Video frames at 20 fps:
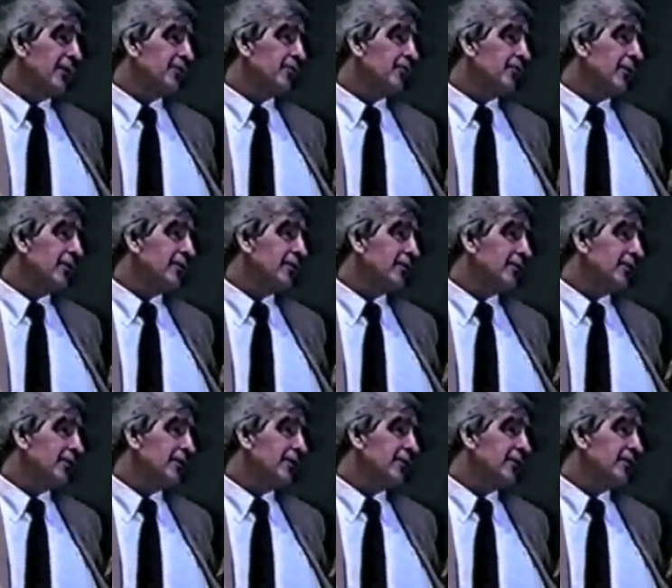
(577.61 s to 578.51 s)
You're right. In
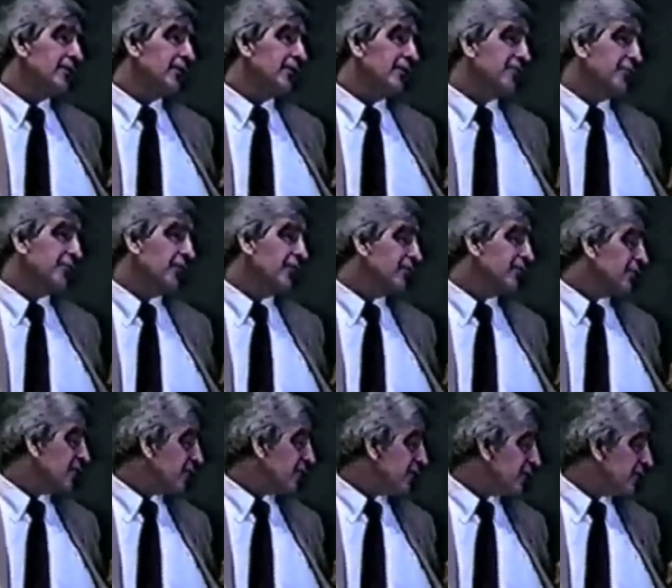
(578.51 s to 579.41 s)
the, I suppose,
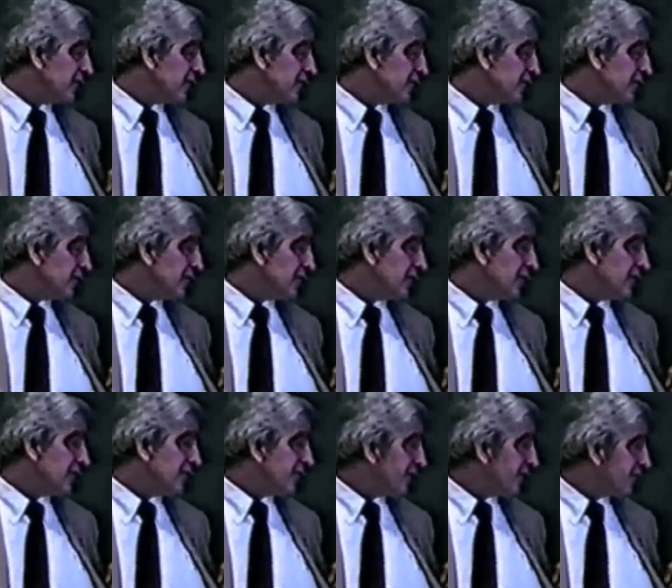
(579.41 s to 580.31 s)
in the in,
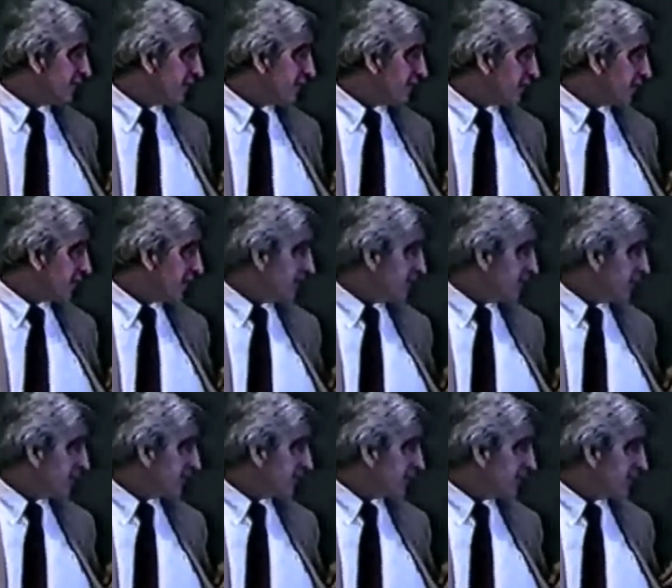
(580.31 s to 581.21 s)
50s, right? I
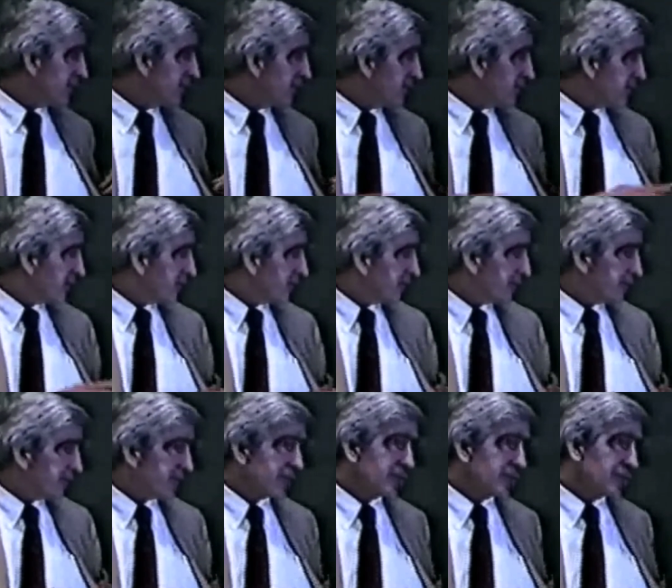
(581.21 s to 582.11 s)
mean, suddenly there was this.
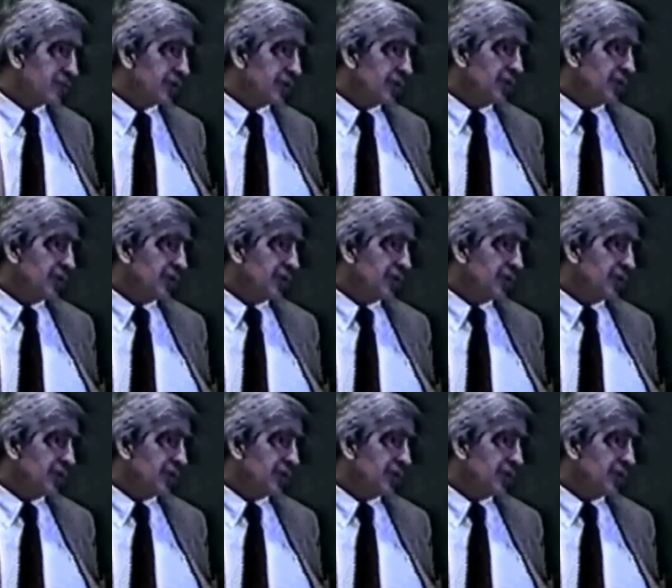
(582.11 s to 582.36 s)
Uh, yeah.